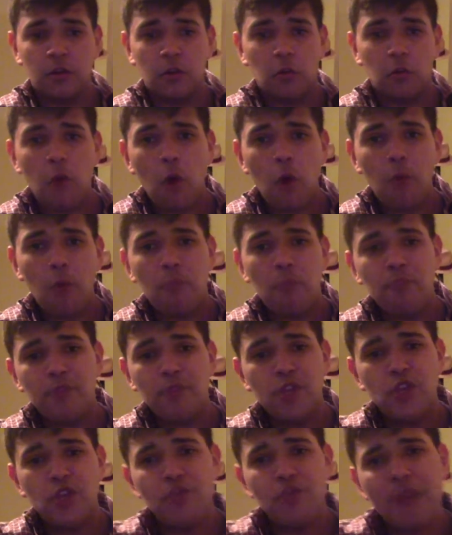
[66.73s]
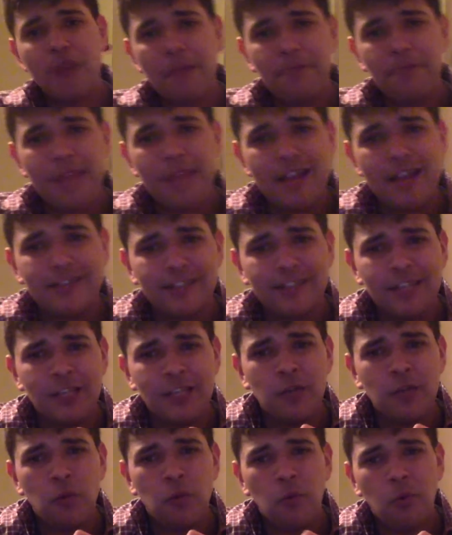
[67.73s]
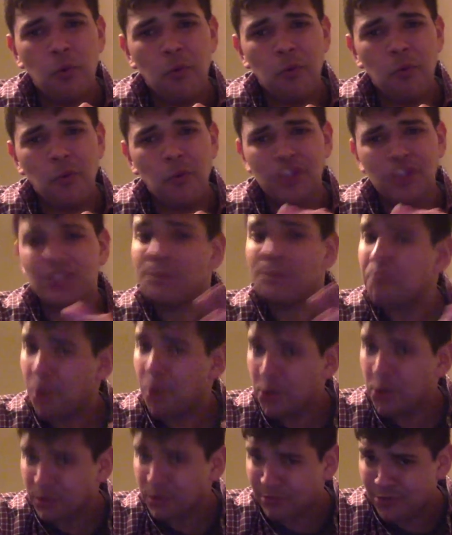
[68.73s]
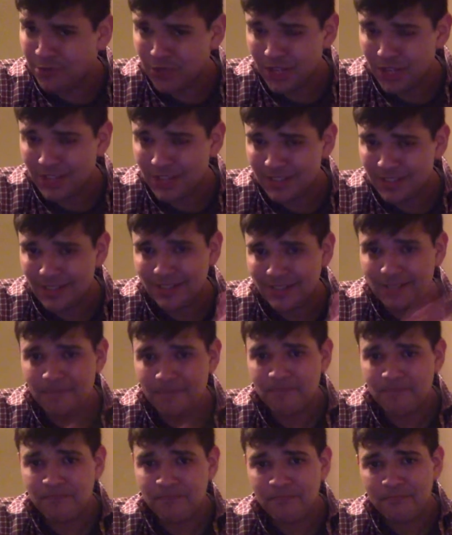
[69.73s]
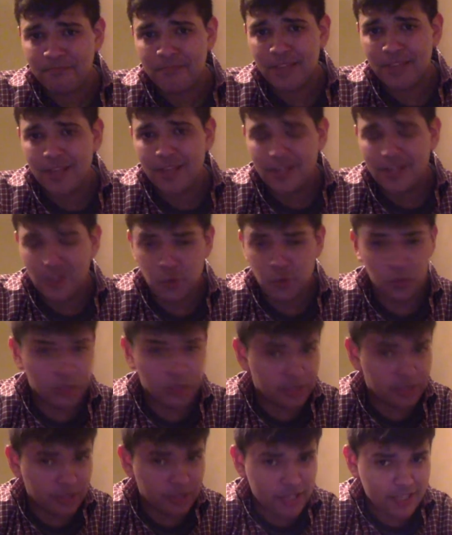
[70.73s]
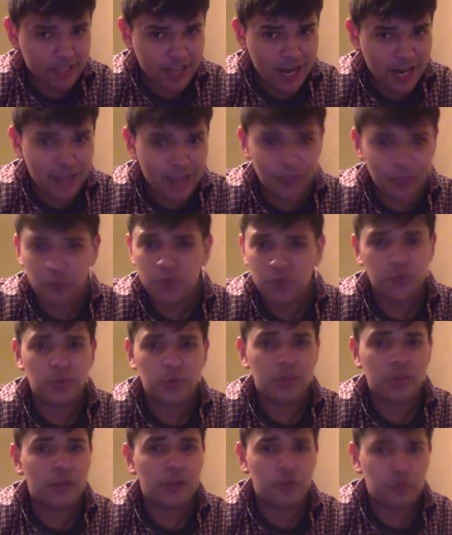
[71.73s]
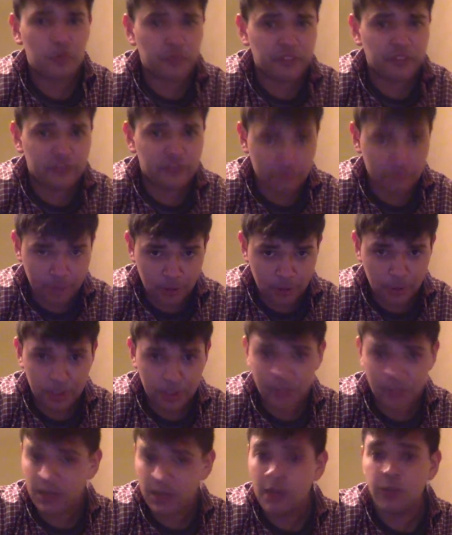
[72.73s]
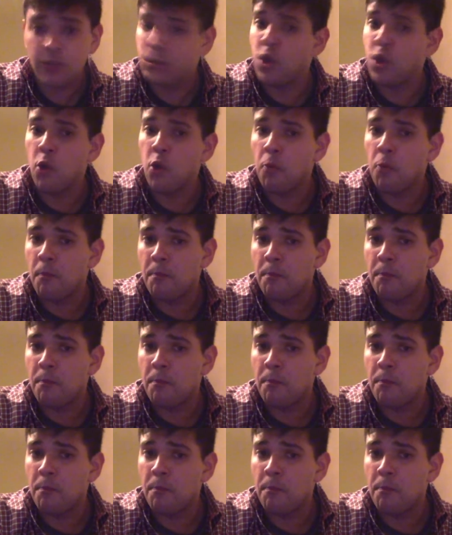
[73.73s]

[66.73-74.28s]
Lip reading: Well, you might be asking, what's the point of today's lesson? To learn the rasqueado, to learn how to play flamenco guitar? No.